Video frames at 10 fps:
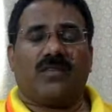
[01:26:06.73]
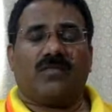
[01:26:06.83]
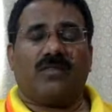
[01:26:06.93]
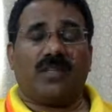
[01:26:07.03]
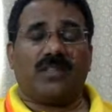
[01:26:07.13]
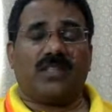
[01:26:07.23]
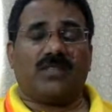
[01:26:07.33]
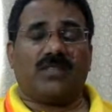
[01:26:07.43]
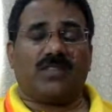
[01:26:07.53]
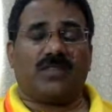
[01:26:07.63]
We receive
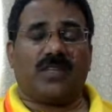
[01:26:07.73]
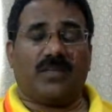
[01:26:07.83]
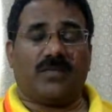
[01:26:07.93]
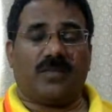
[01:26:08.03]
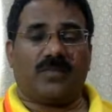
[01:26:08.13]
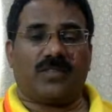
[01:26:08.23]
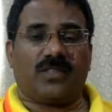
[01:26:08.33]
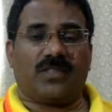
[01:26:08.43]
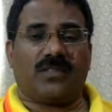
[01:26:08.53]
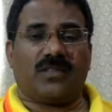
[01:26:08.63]
this freedom from
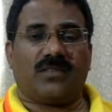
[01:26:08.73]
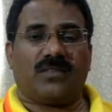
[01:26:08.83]
sin.